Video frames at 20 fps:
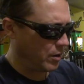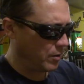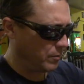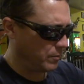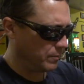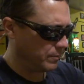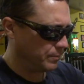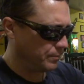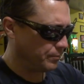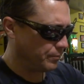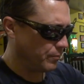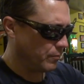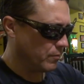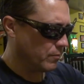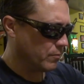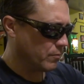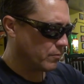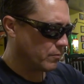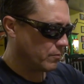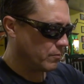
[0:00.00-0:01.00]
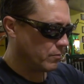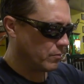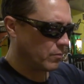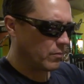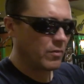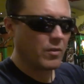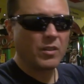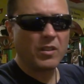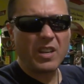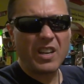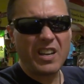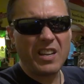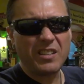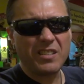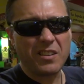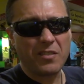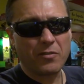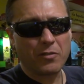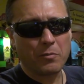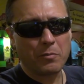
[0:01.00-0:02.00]
it.
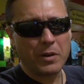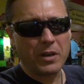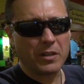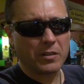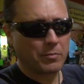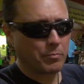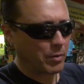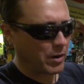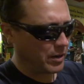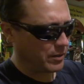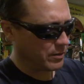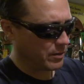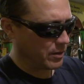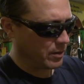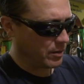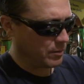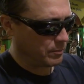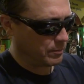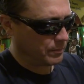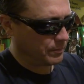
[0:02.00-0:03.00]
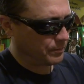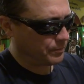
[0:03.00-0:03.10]
Easy for me to spice it up.